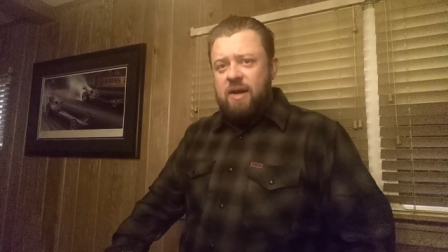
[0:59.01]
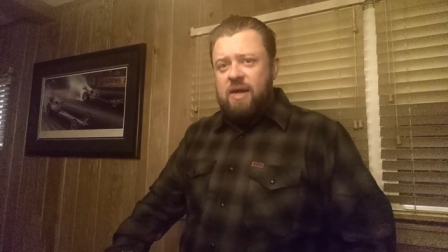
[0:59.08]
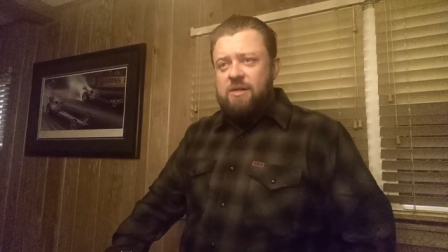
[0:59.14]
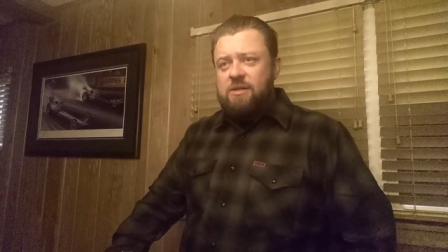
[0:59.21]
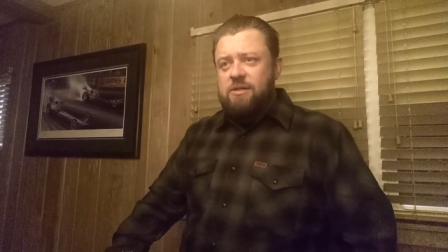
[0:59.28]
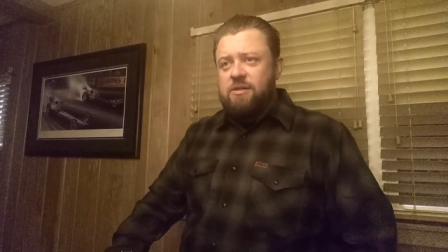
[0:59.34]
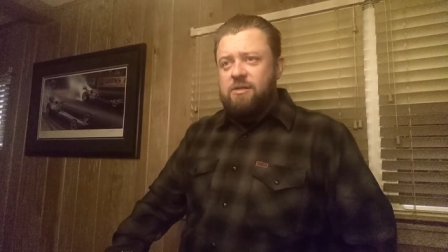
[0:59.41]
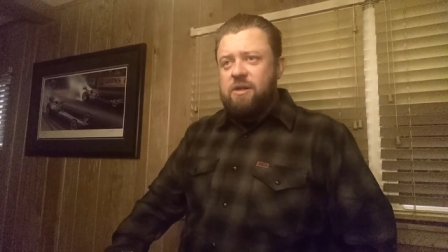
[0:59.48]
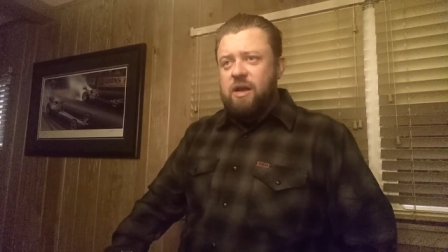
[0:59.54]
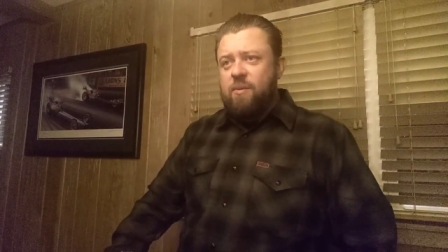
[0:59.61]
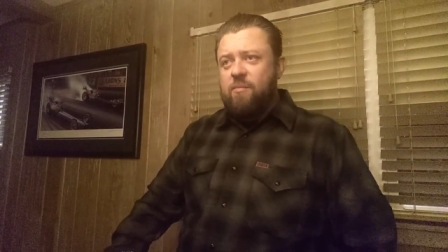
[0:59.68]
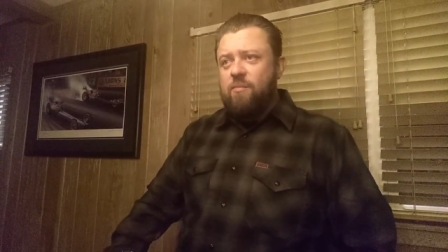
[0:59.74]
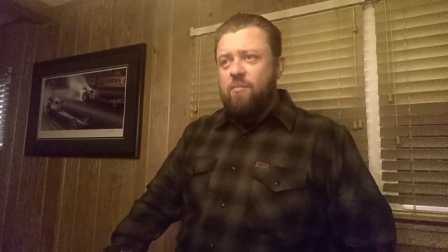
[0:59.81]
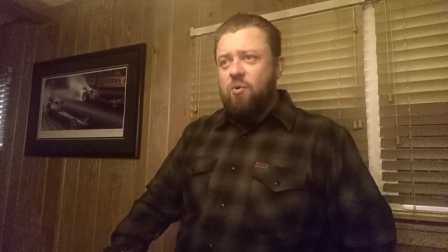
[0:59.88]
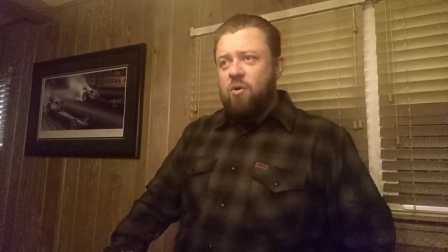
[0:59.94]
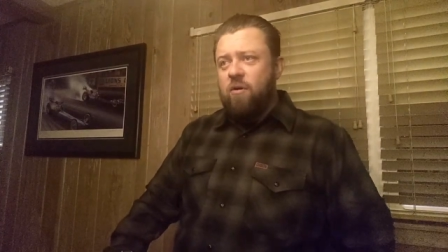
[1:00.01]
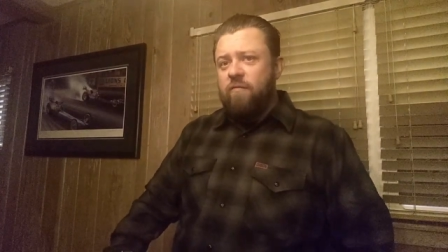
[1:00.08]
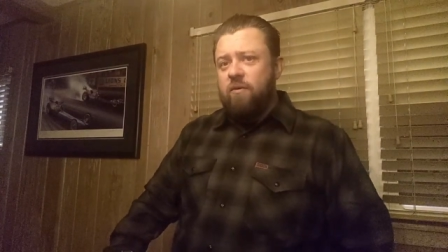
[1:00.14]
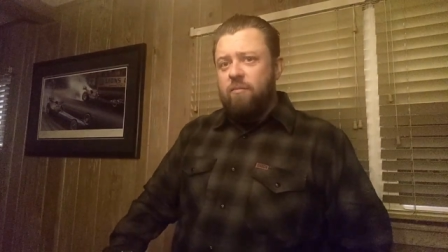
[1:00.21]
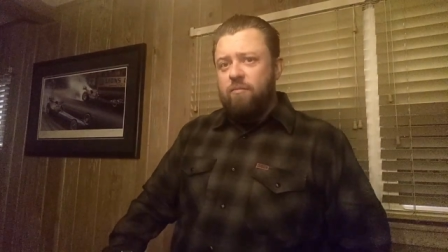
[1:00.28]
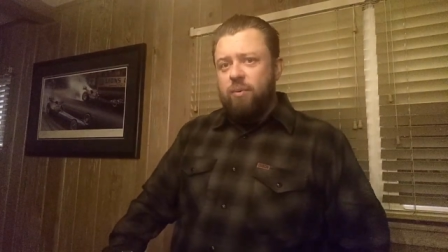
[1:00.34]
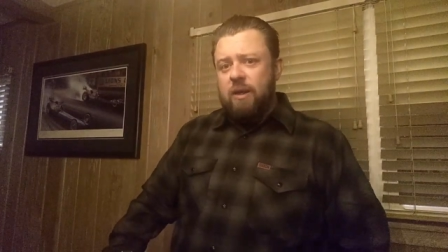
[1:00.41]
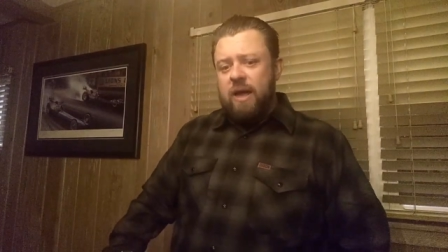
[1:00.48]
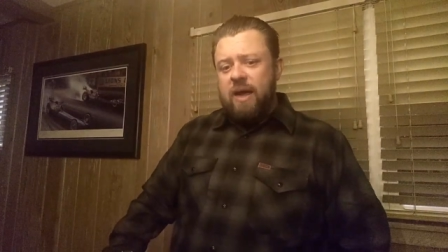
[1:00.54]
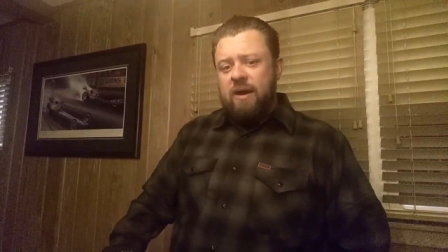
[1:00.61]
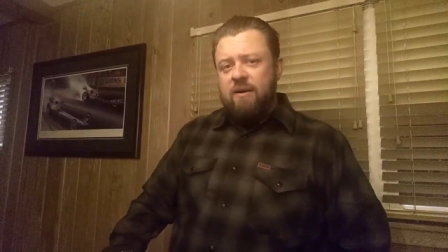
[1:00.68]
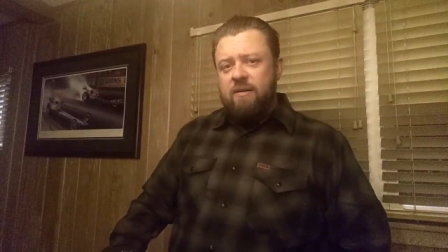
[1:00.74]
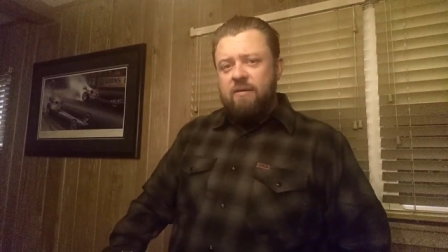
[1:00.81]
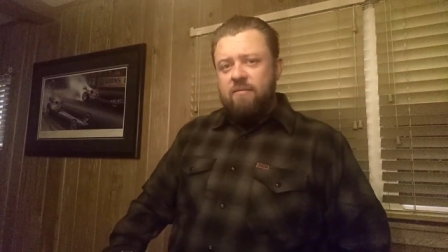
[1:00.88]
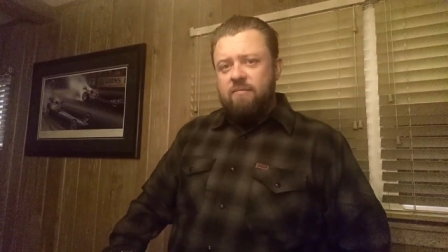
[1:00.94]
I just, I'm more of a
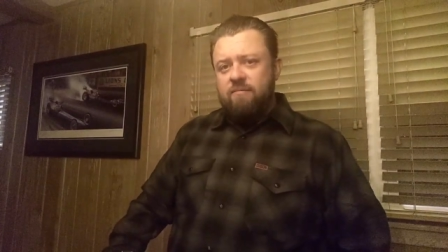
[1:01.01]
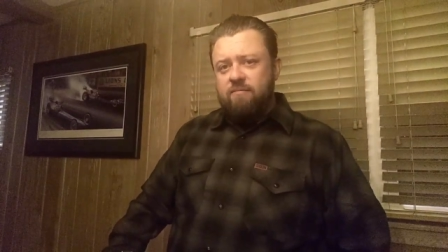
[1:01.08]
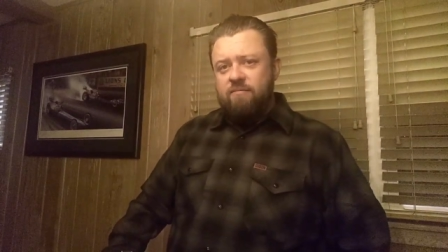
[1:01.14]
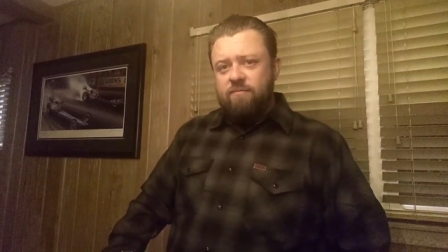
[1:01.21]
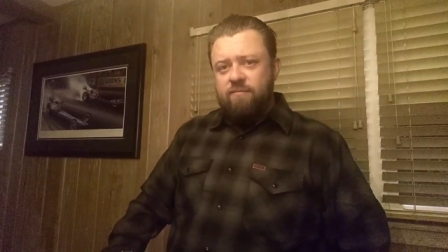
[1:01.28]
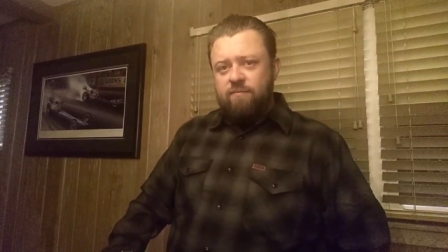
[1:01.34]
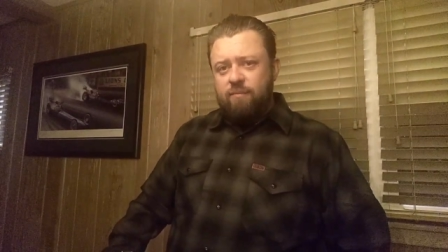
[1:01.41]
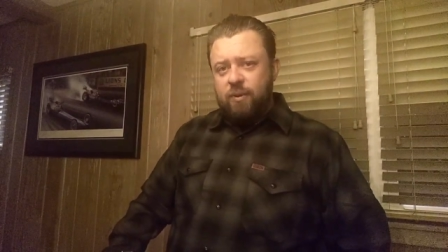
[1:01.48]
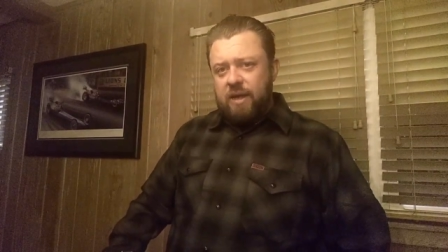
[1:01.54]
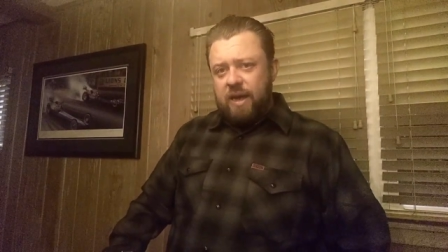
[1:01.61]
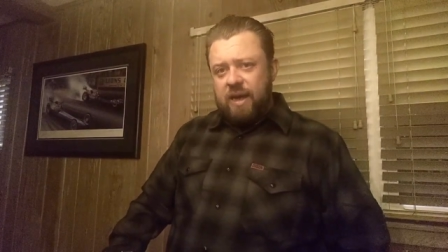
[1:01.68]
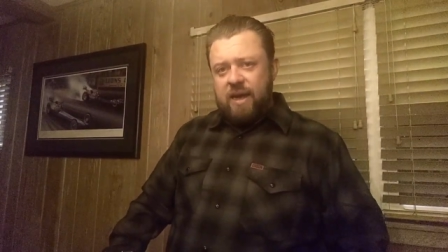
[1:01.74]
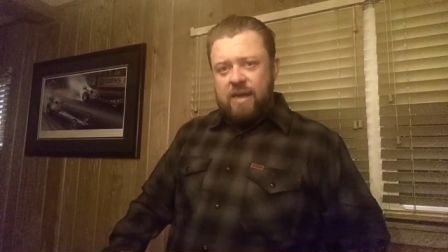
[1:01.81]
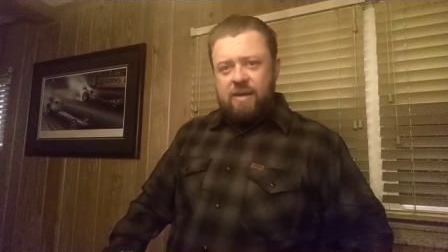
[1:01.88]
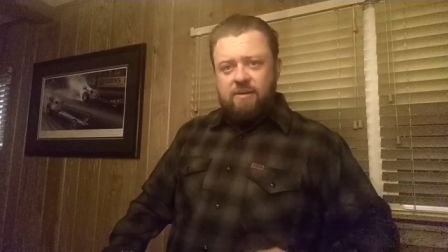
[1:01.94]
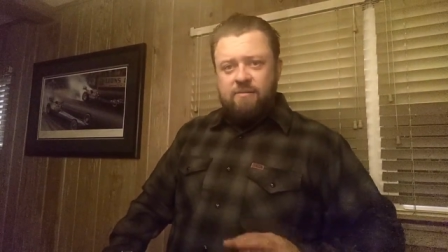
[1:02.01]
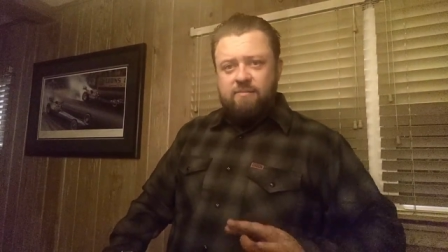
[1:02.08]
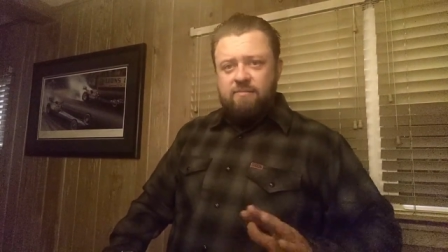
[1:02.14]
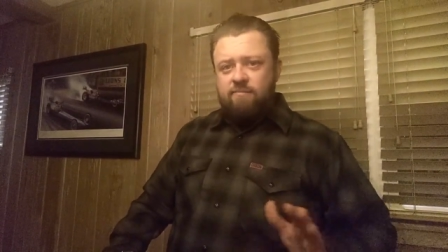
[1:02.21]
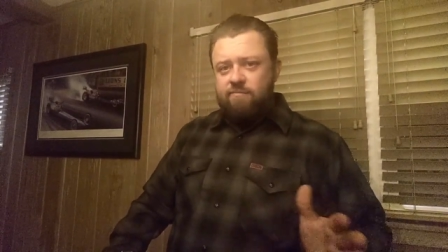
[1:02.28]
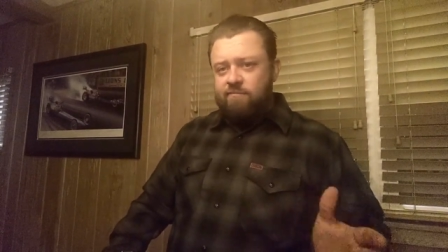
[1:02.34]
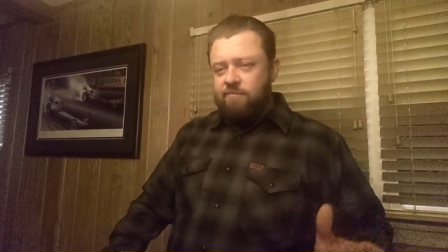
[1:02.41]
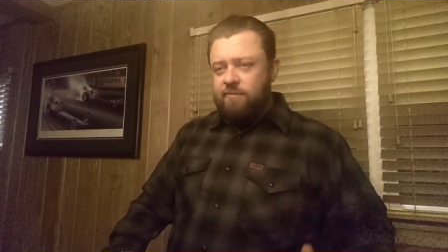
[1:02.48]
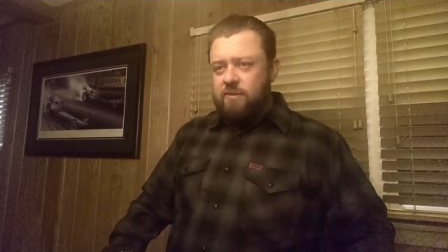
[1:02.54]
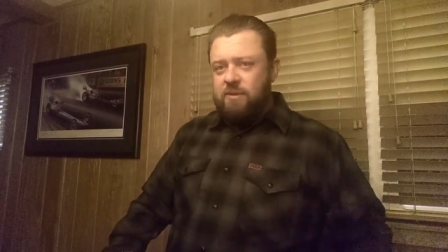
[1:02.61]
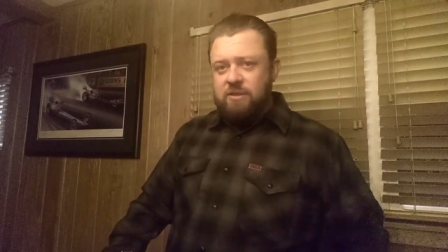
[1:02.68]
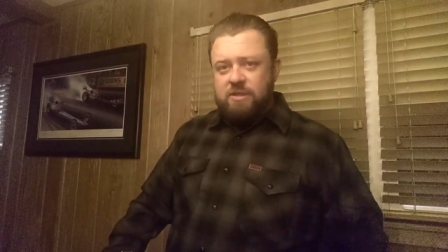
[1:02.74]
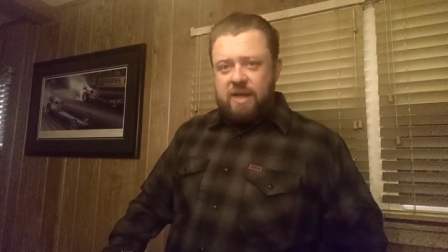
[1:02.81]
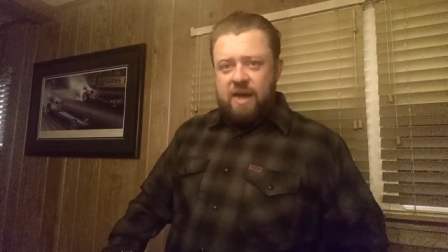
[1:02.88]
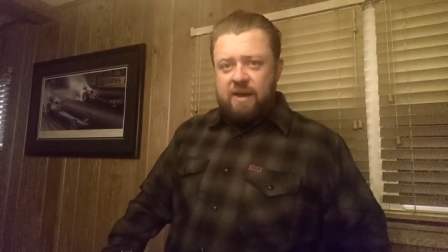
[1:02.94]
black blade,
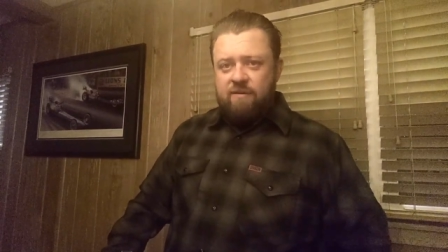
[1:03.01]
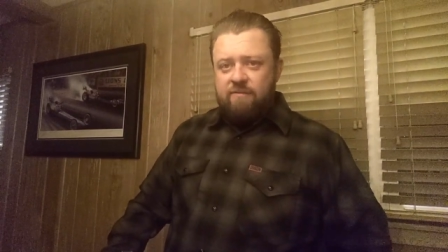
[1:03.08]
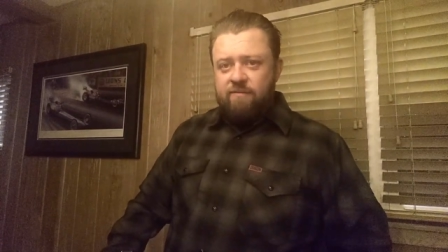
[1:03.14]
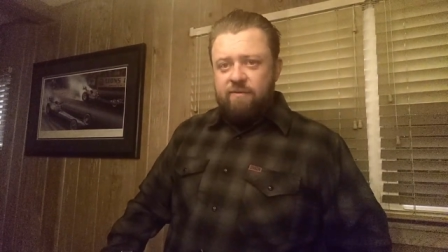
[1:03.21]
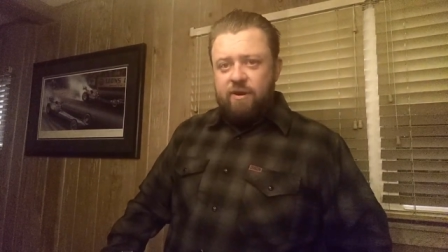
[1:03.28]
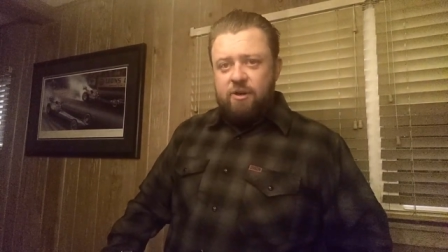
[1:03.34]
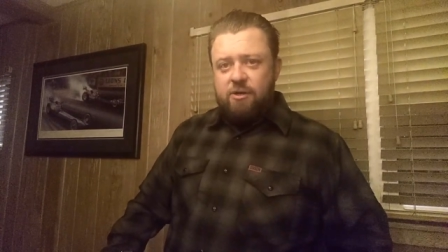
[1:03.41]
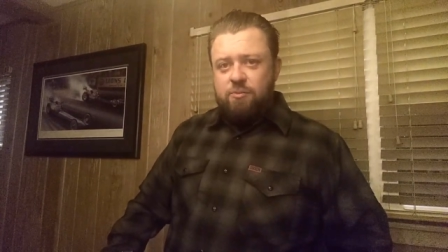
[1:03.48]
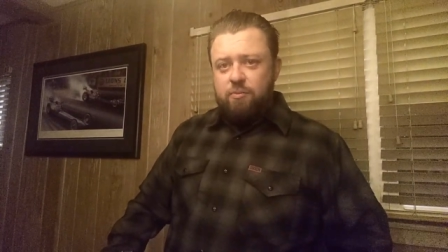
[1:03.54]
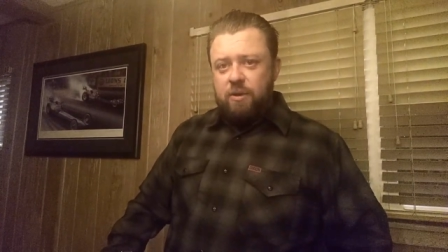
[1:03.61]
satin finish